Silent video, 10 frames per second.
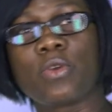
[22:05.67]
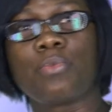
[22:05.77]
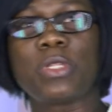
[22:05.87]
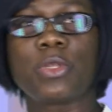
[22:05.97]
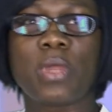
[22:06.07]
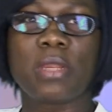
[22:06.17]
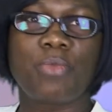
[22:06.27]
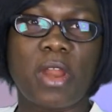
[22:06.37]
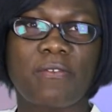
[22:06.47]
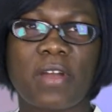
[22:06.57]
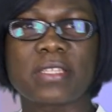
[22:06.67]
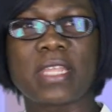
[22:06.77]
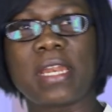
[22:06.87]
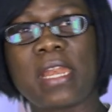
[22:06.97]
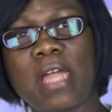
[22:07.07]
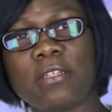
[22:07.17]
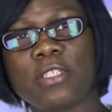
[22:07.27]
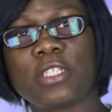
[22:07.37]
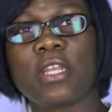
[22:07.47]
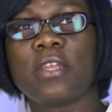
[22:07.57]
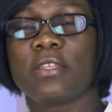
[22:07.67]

So between breakfast and lunch,